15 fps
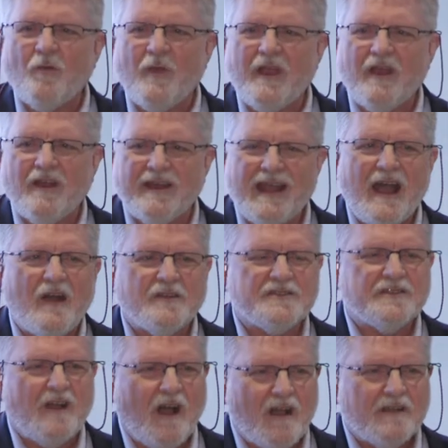we are now
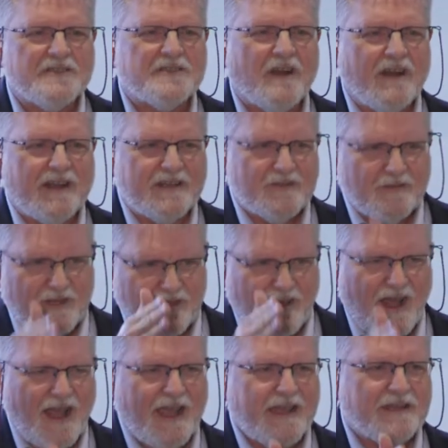all starting to
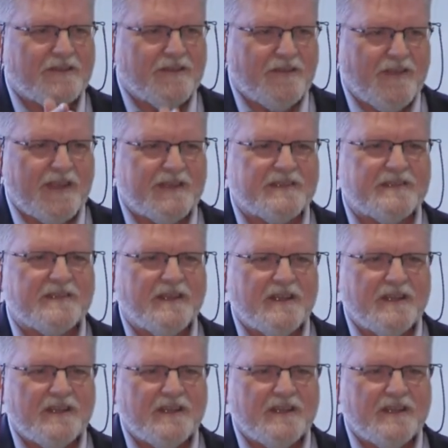align to this